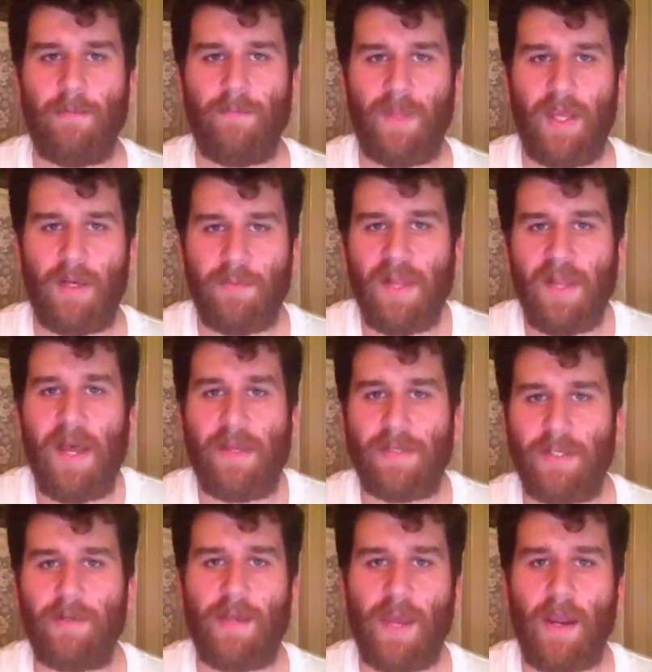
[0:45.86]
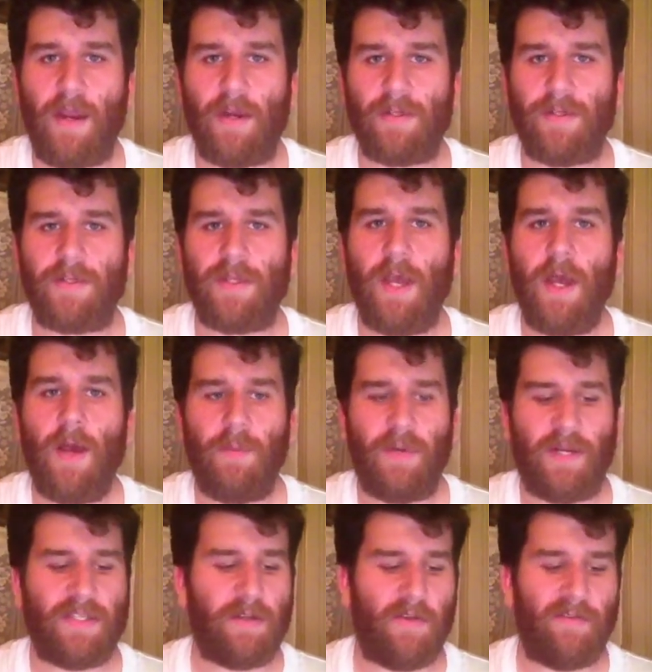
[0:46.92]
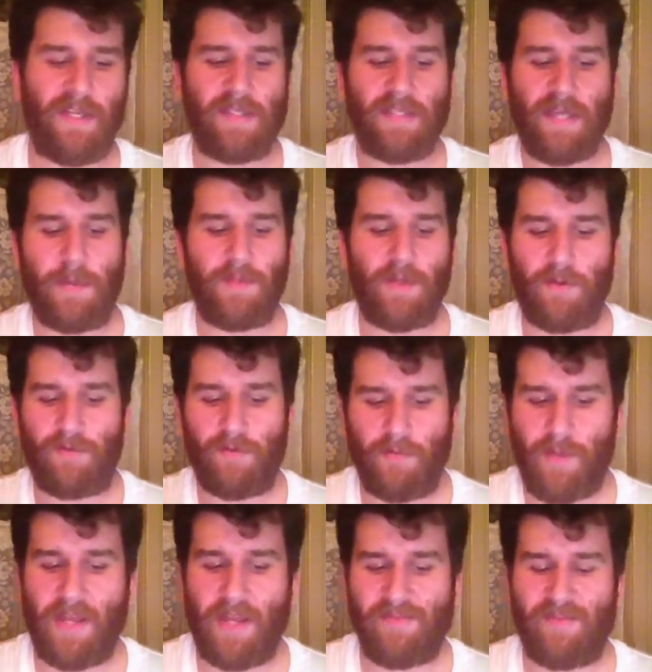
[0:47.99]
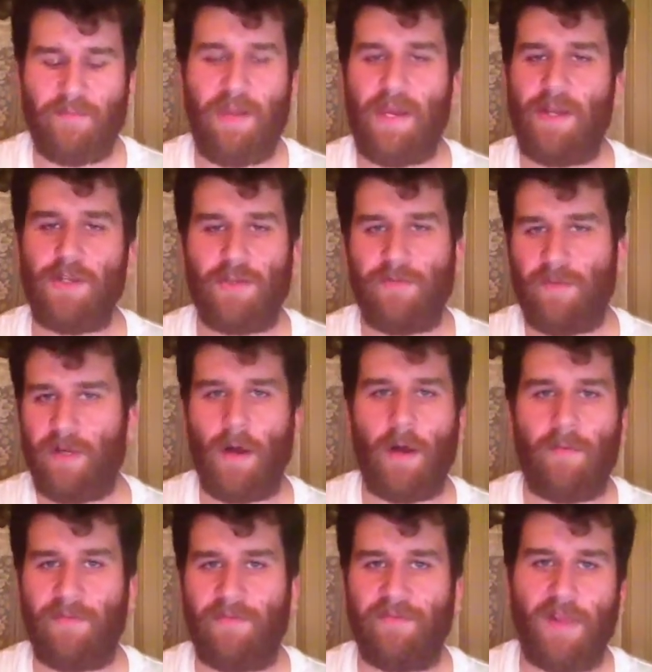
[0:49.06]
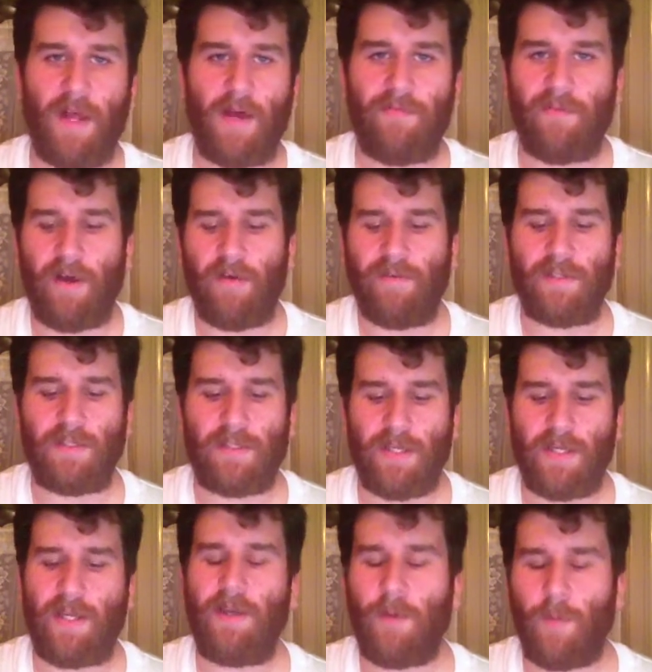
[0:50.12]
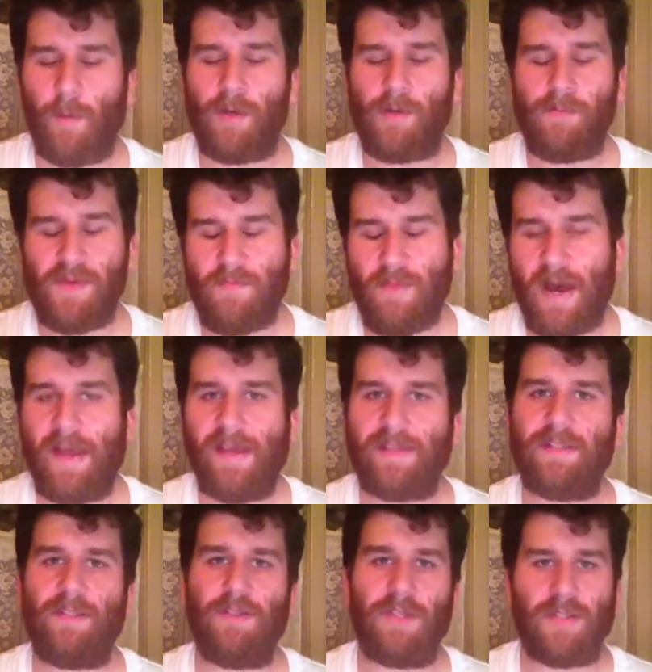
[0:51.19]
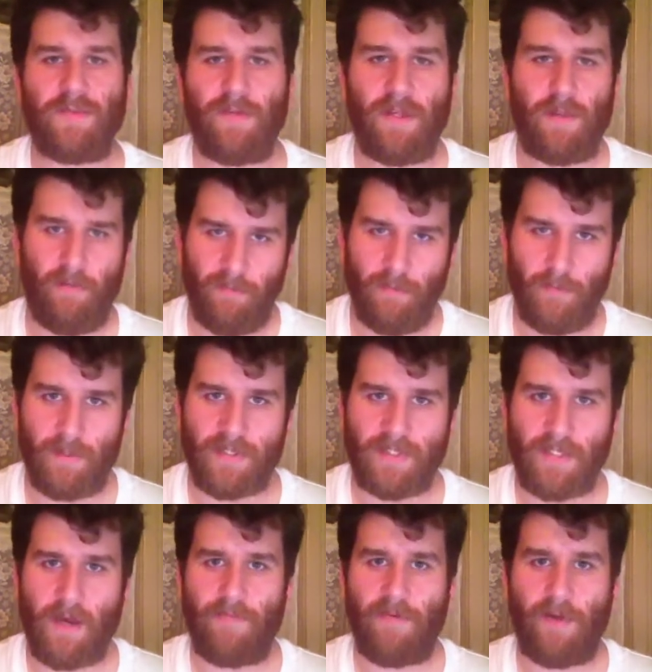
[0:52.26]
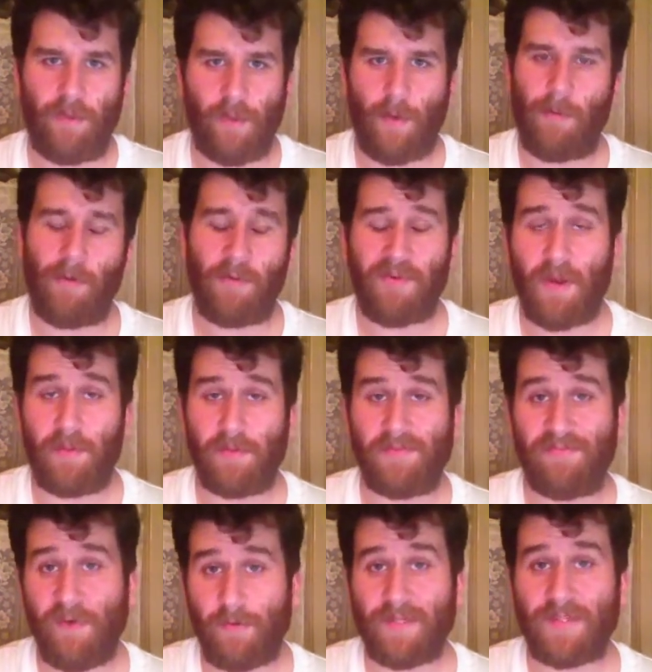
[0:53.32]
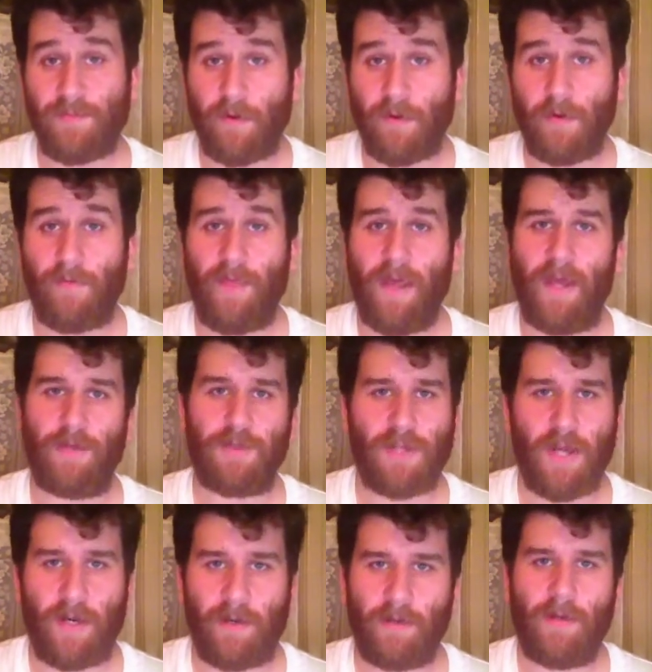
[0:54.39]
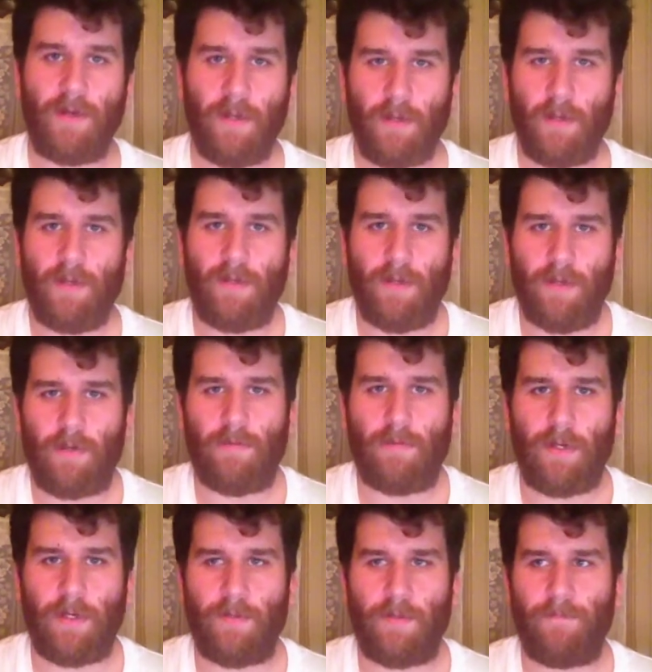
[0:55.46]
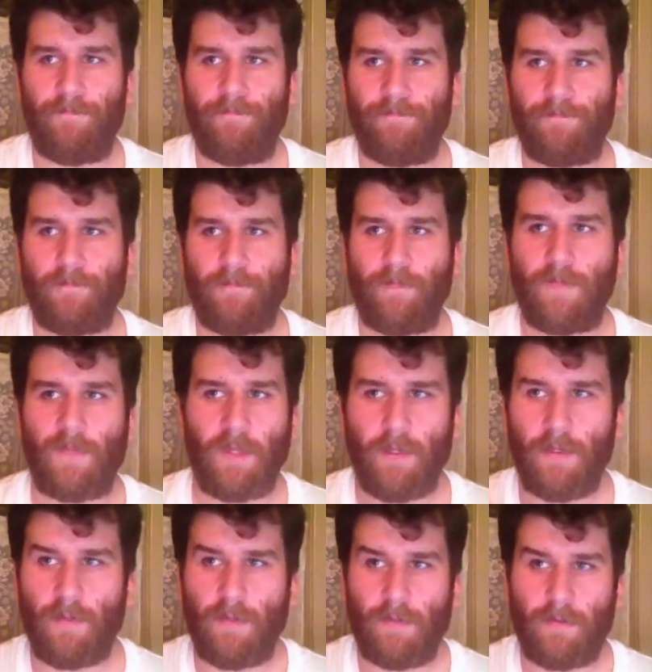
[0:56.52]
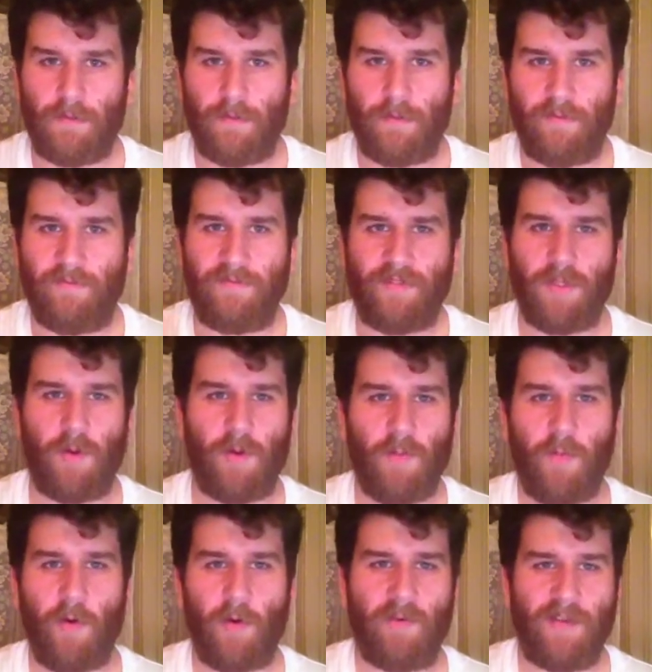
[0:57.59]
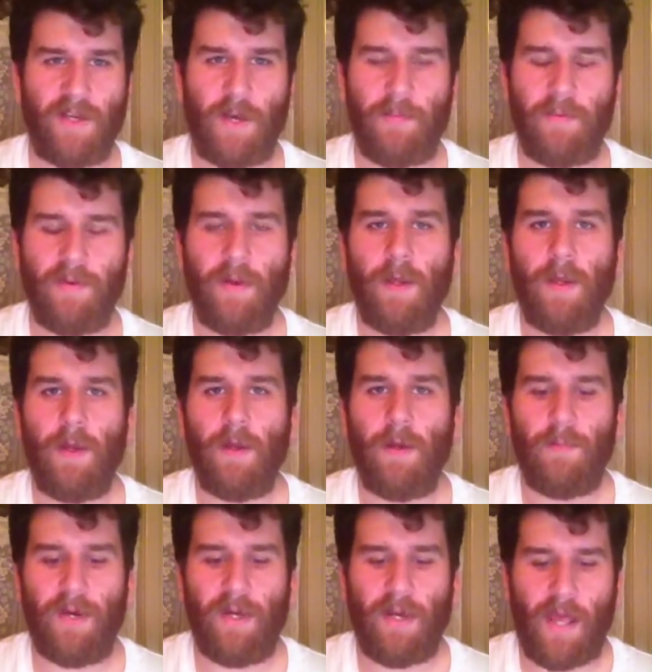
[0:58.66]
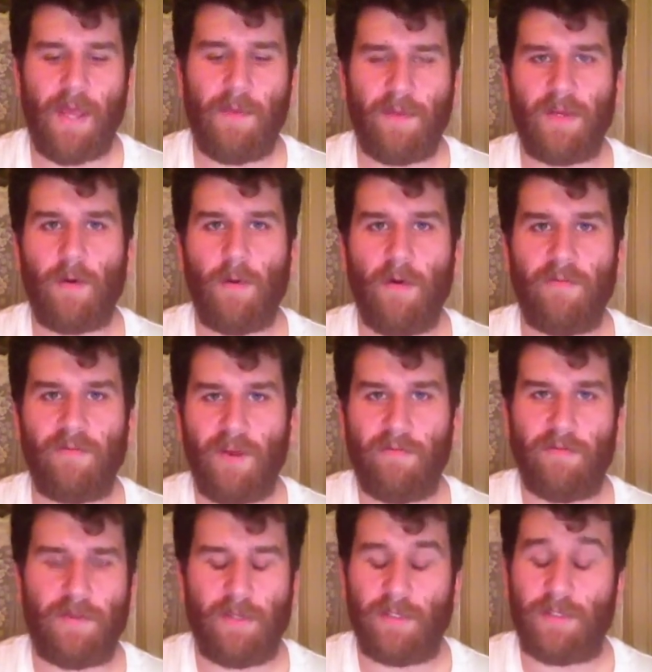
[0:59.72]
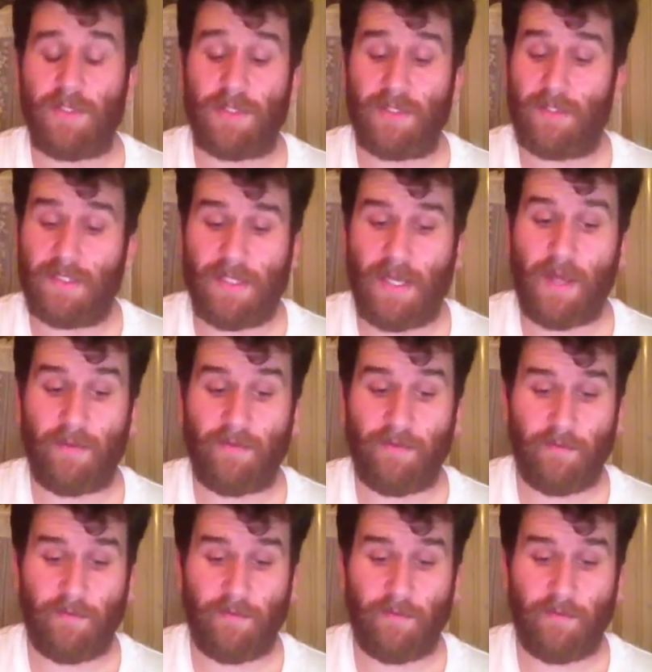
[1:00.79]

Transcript: and apply it to your characters, but I still haven't had time to go through it page for page and read all of the fluff, obviously. And I don't want to be biased and just read the Rulic stuff, although I will probably focus more on that and try to, you know, sort of soak more of it up. But I am going to go over everything. It's a hell of a